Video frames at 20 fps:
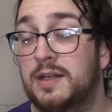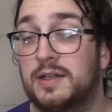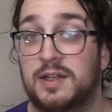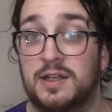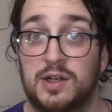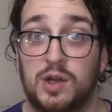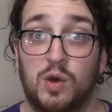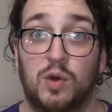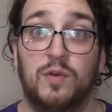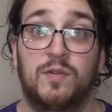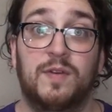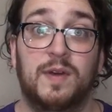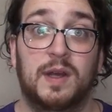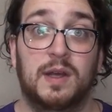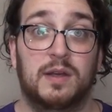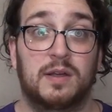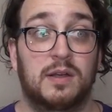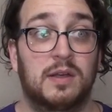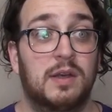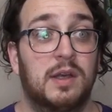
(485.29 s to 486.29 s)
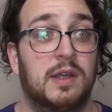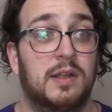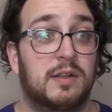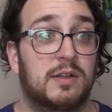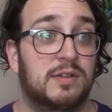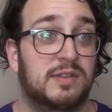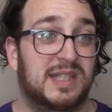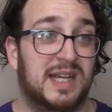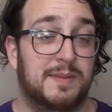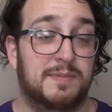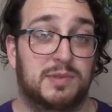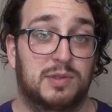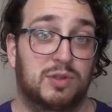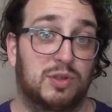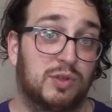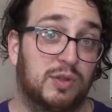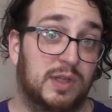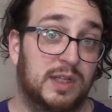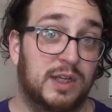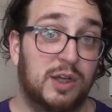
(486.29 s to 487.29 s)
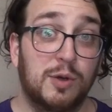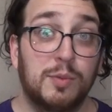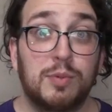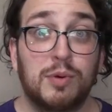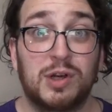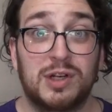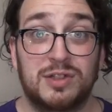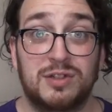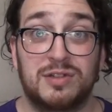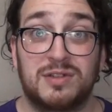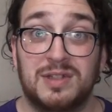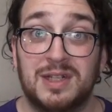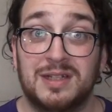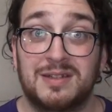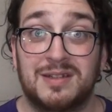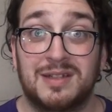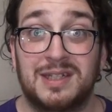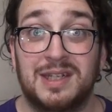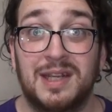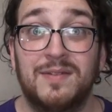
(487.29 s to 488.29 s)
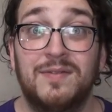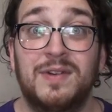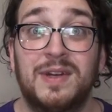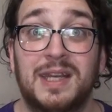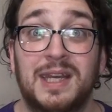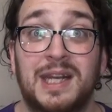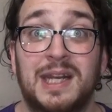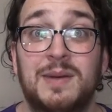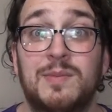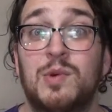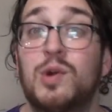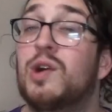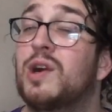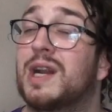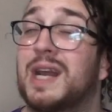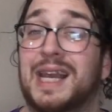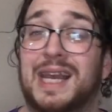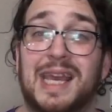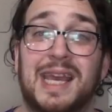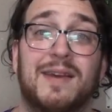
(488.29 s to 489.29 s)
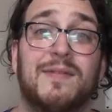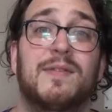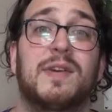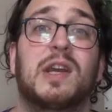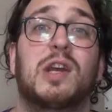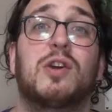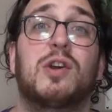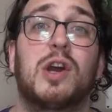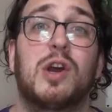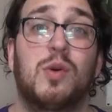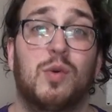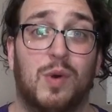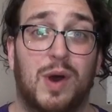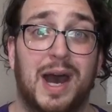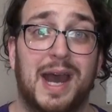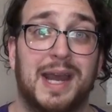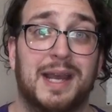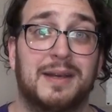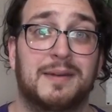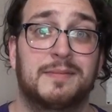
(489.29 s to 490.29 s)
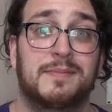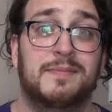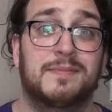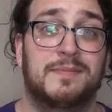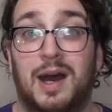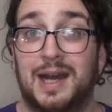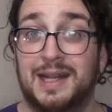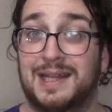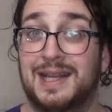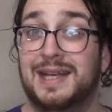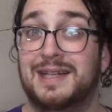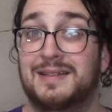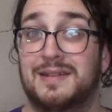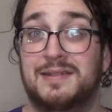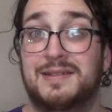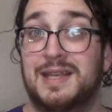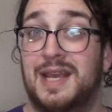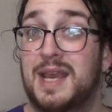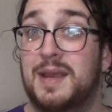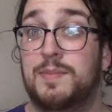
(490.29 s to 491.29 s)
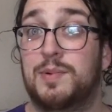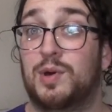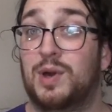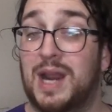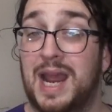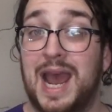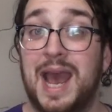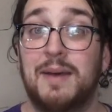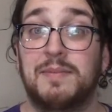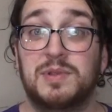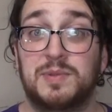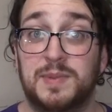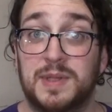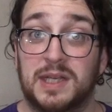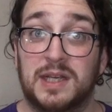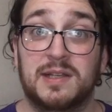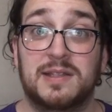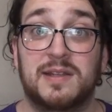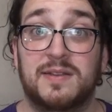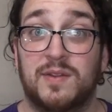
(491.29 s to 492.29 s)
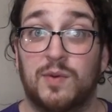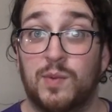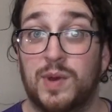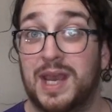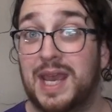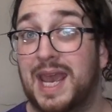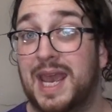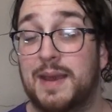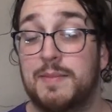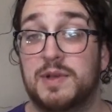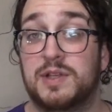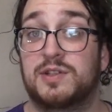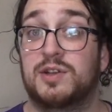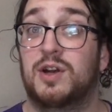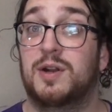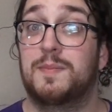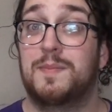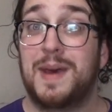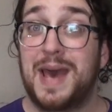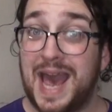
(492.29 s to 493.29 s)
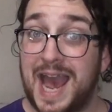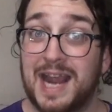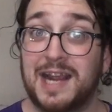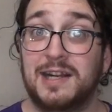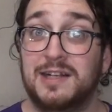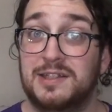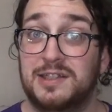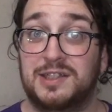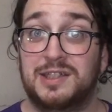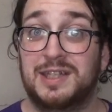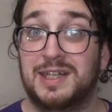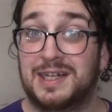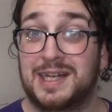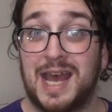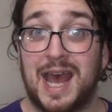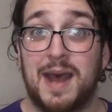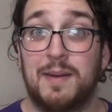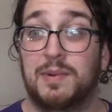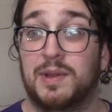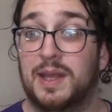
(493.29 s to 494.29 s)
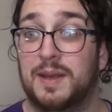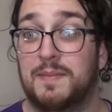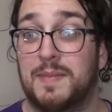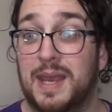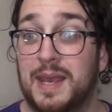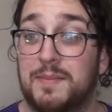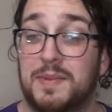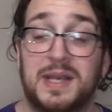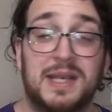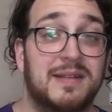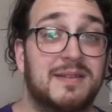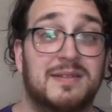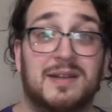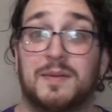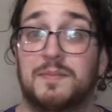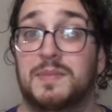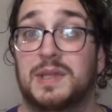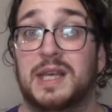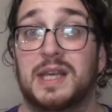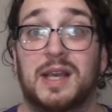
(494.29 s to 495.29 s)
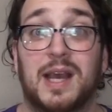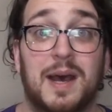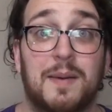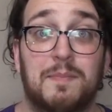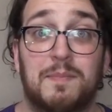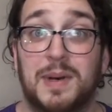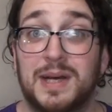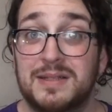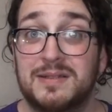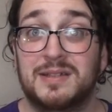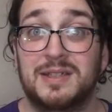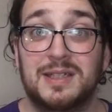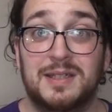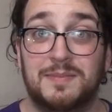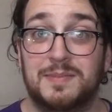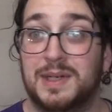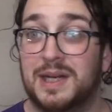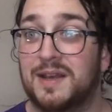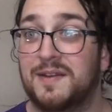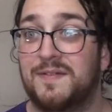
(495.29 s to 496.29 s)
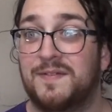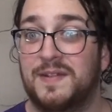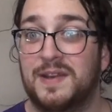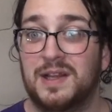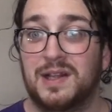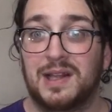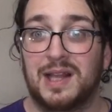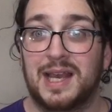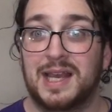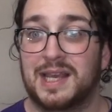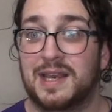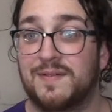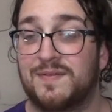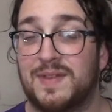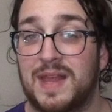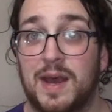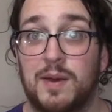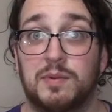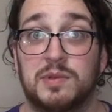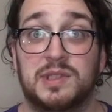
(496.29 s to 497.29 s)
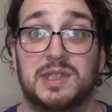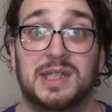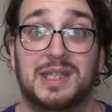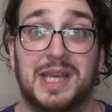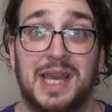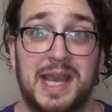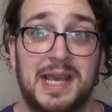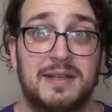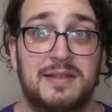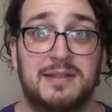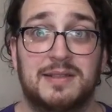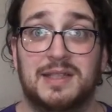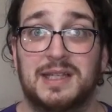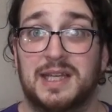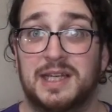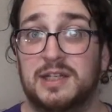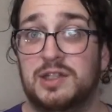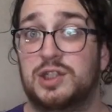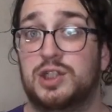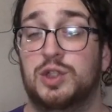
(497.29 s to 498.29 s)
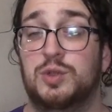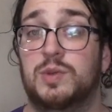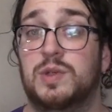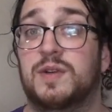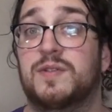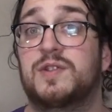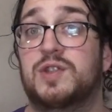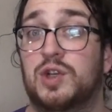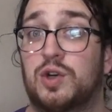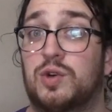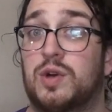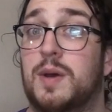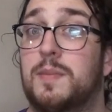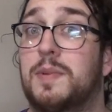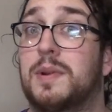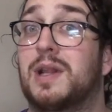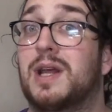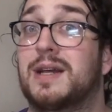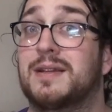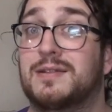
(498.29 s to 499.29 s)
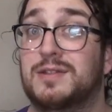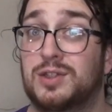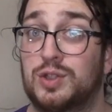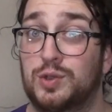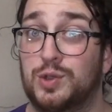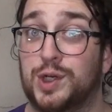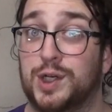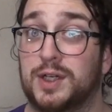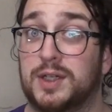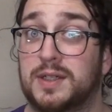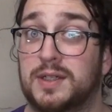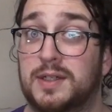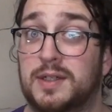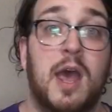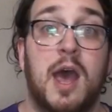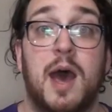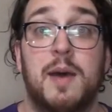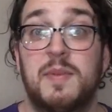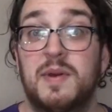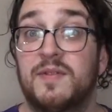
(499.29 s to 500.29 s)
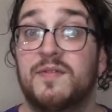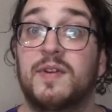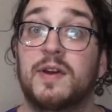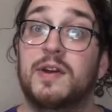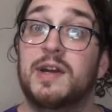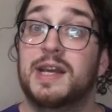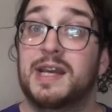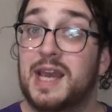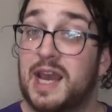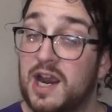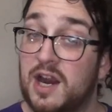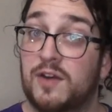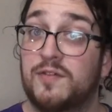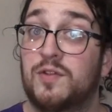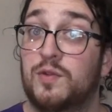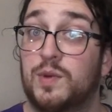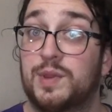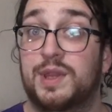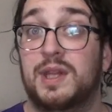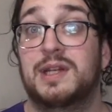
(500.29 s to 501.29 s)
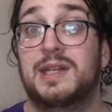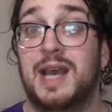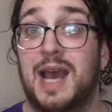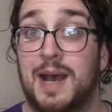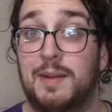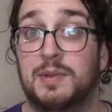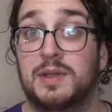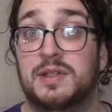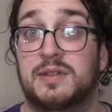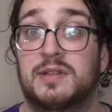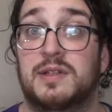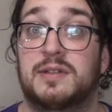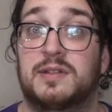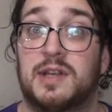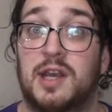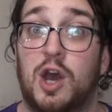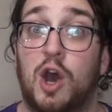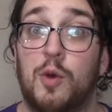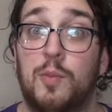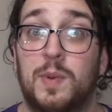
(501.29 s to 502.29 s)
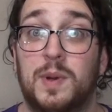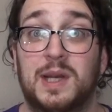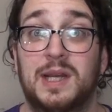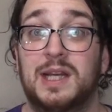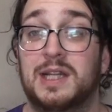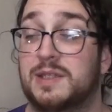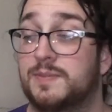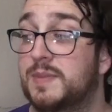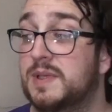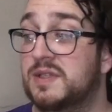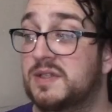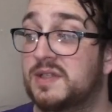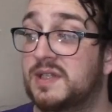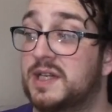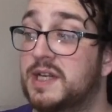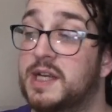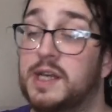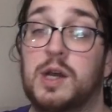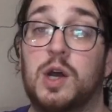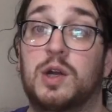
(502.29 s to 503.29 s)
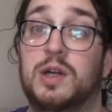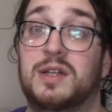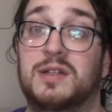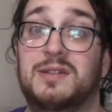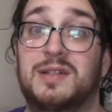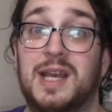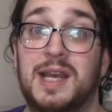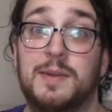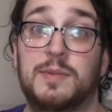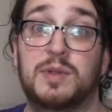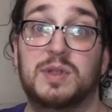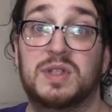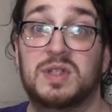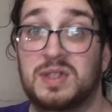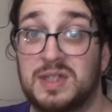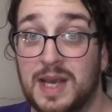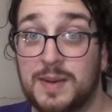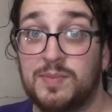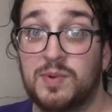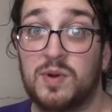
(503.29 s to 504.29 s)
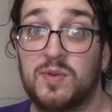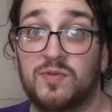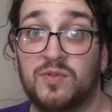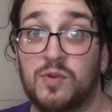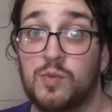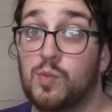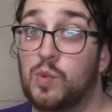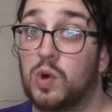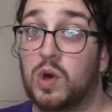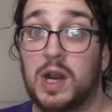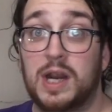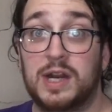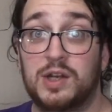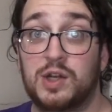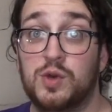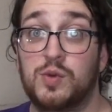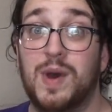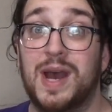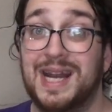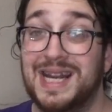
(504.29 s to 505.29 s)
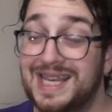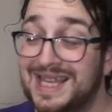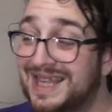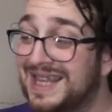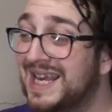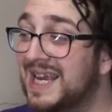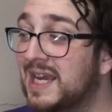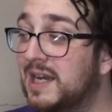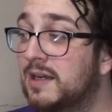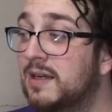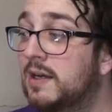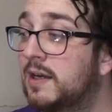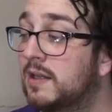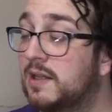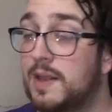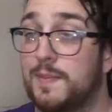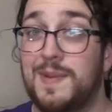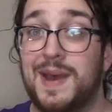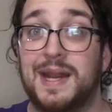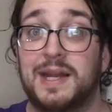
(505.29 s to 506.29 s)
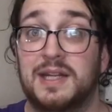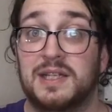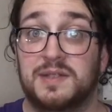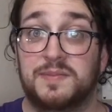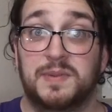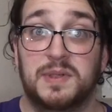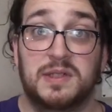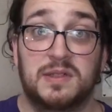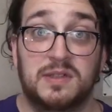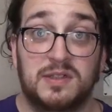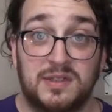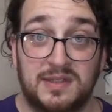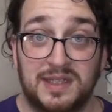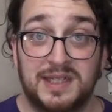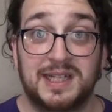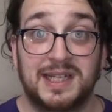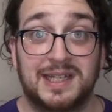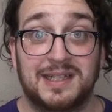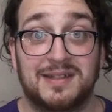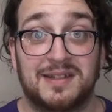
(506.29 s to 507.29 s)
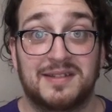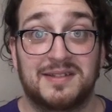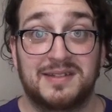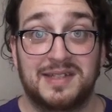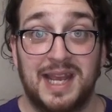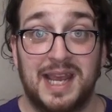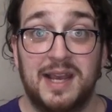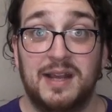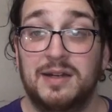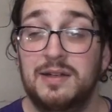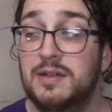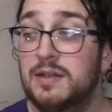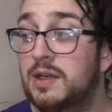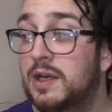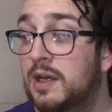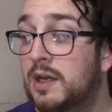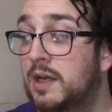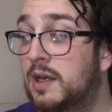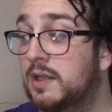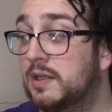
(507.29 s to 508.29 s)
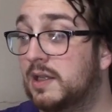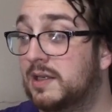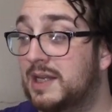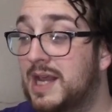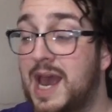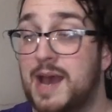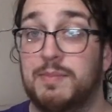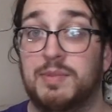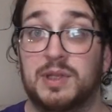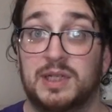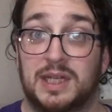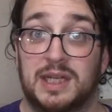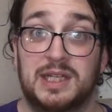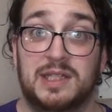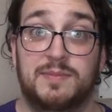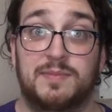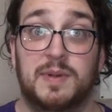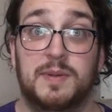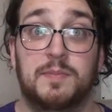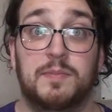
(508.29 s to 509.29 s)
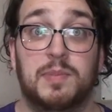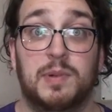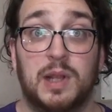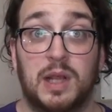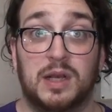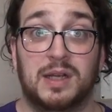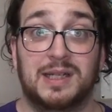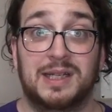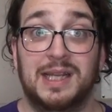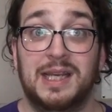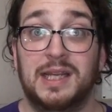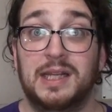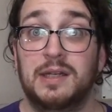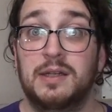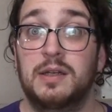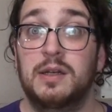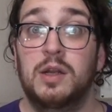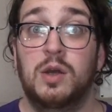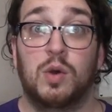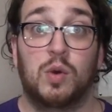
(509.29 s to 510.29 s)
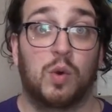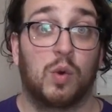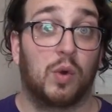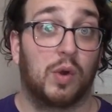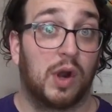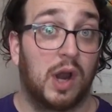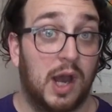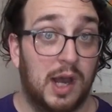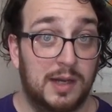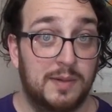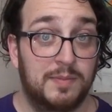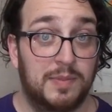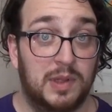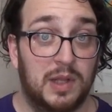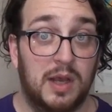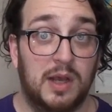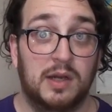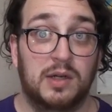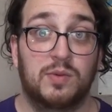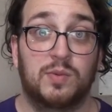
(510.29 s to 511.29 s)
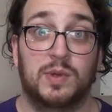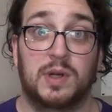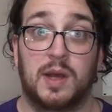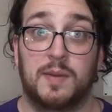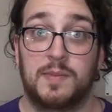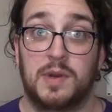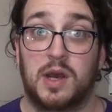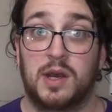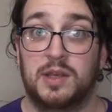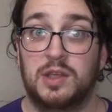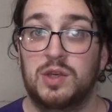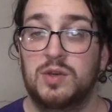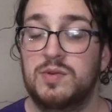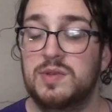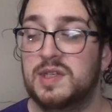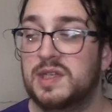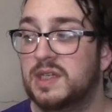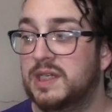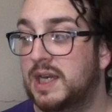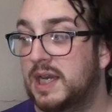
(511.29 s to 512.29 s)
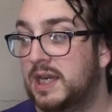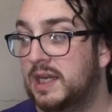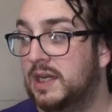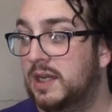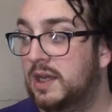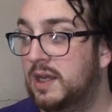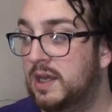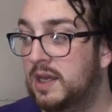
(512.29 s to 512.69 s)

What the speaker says: To no avail, there's absolutely no pressure sensitivity anymore and I can't figure out why. I'd like to say perhaps because of the way Amazon packaged the tablet, maybe something got busted, but I feel like if that was the case, the issue would have shown up a lot sooner. I've been very careful with the tablet since I opened it. It's been sitting on a table separate from where I do anything. The pen has been sitting in the stand. The tablet has been plugged in or unplugged when I'm not using it.